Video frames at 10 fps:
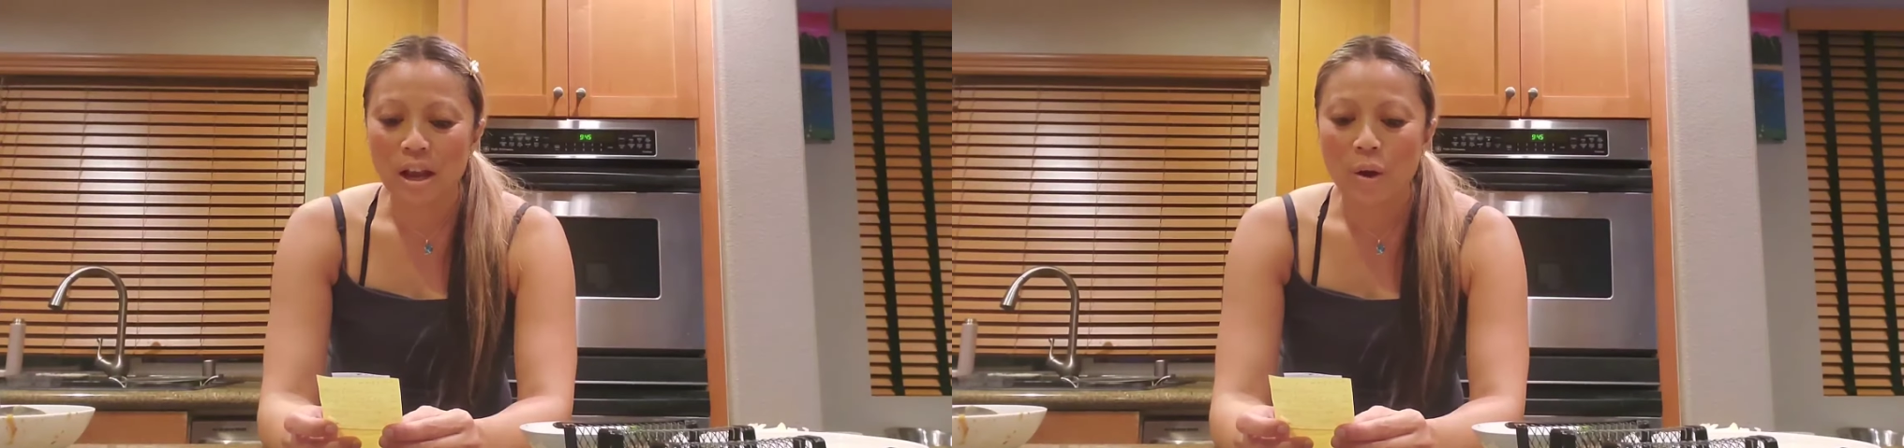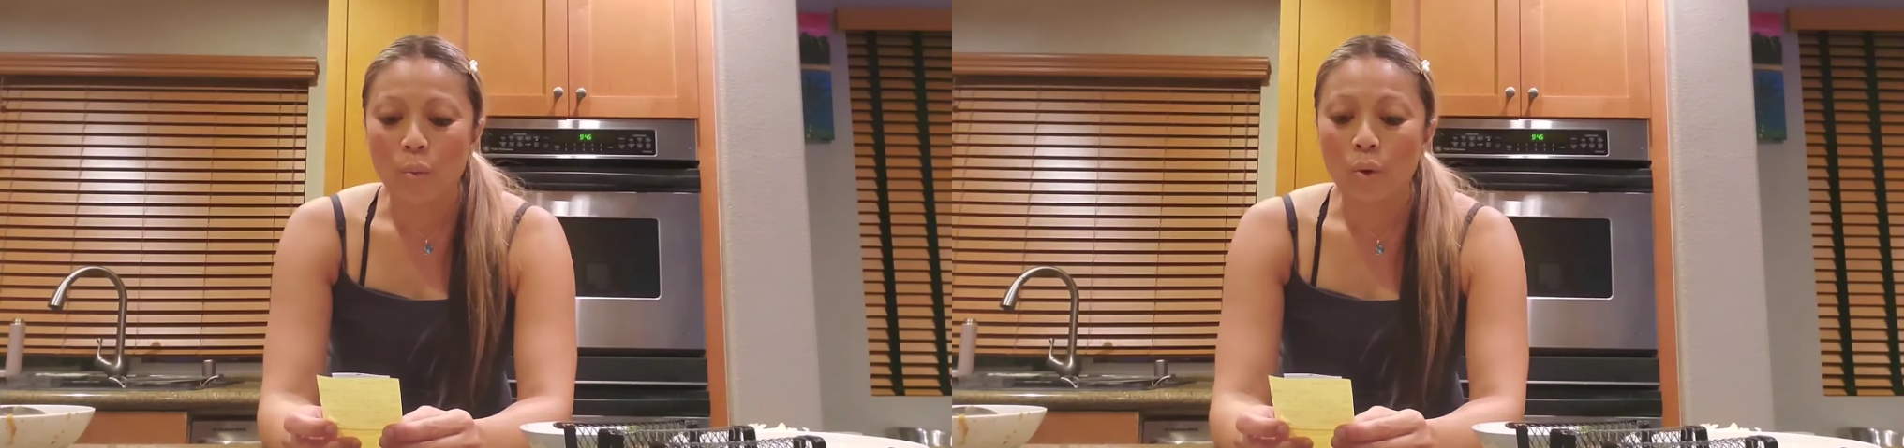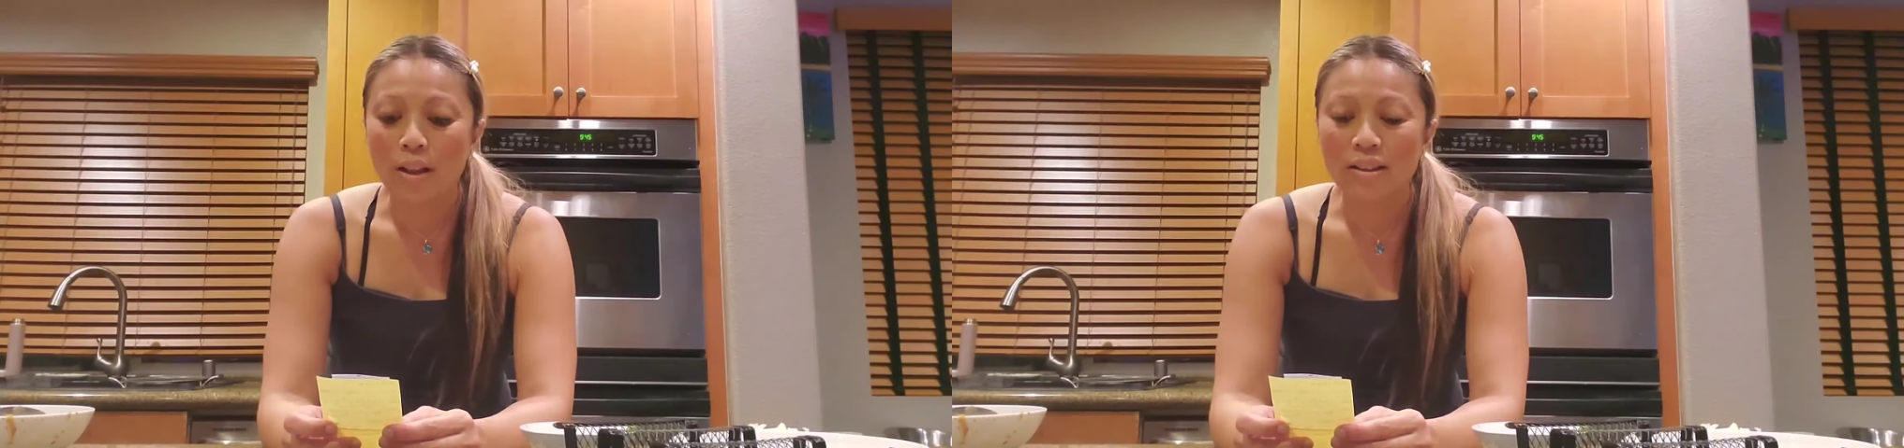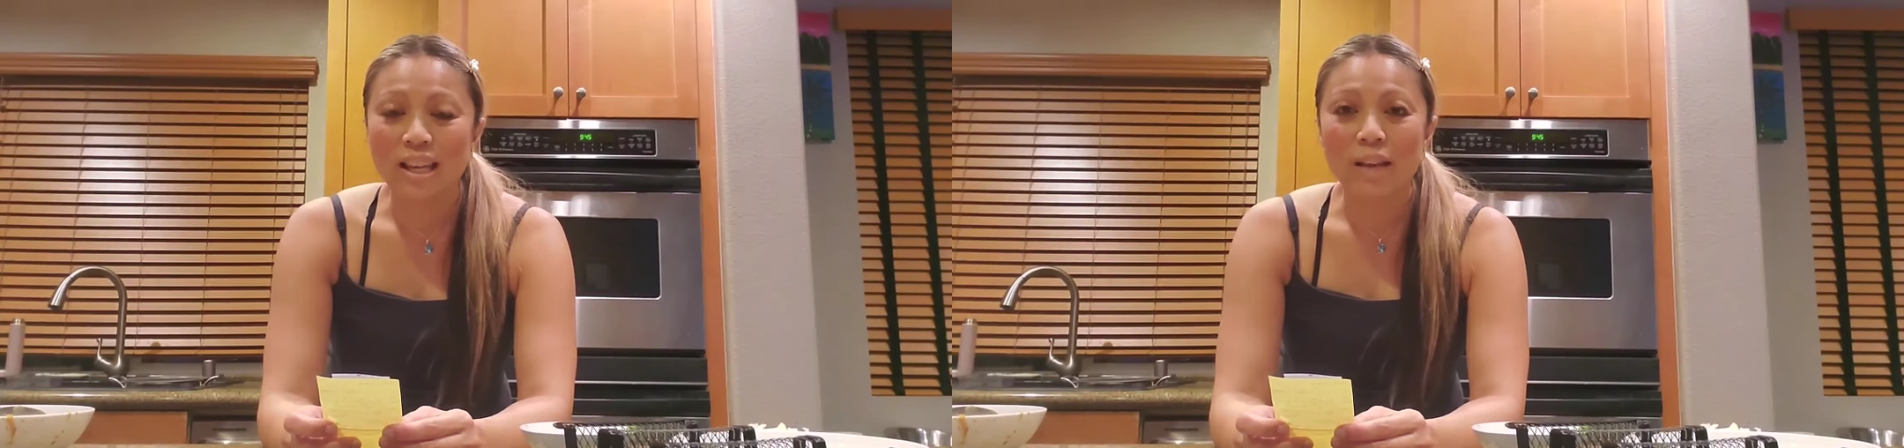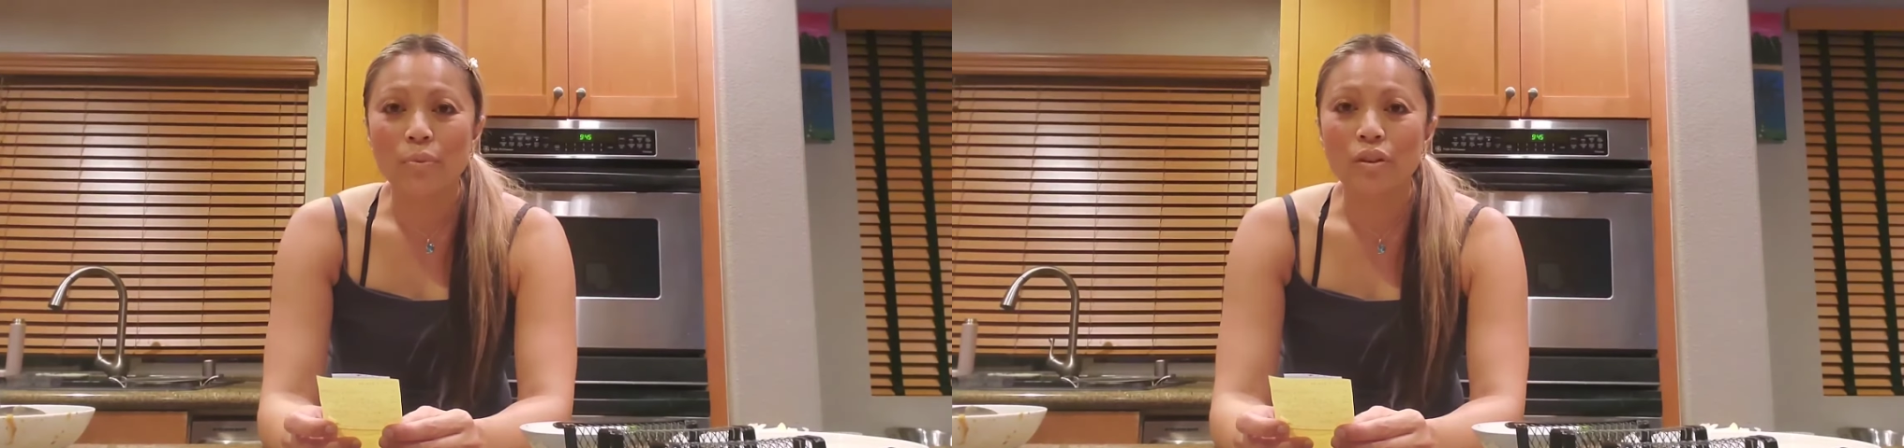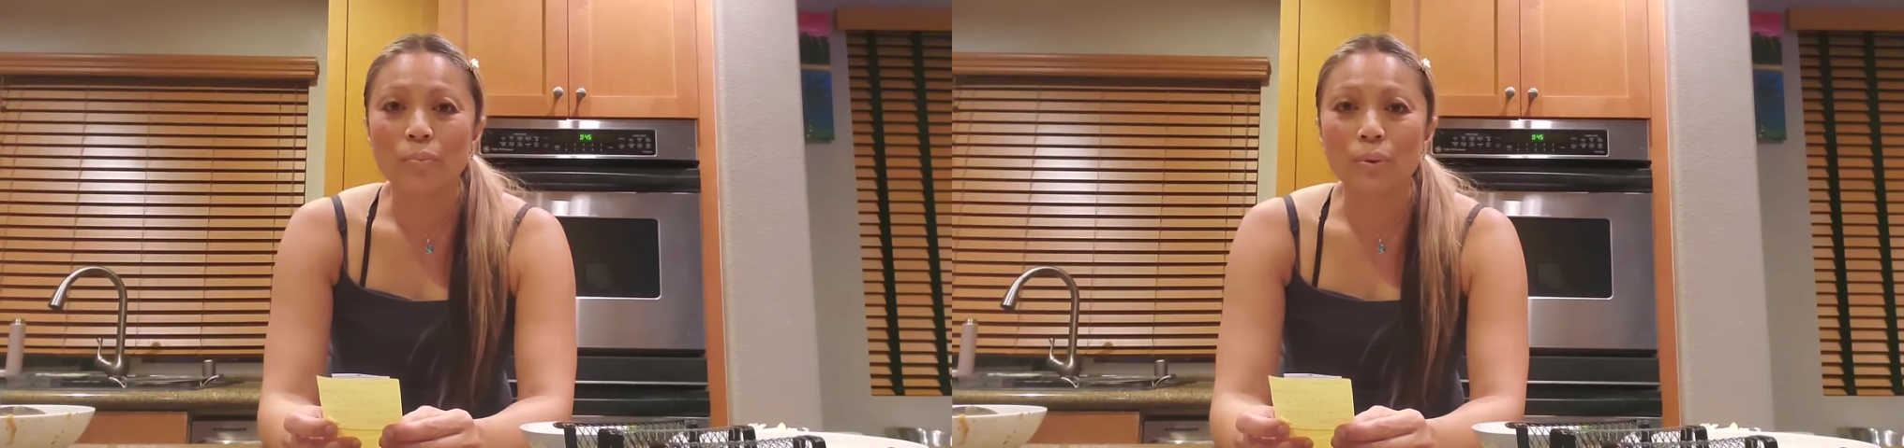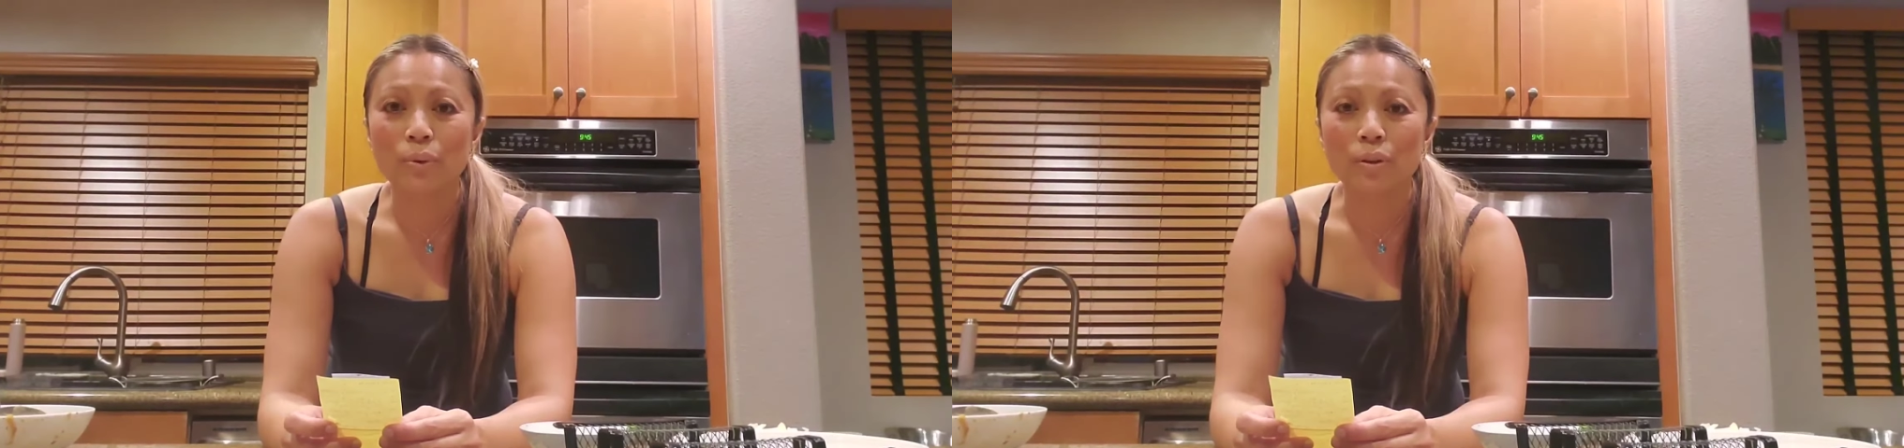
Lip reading: 1 tablespoon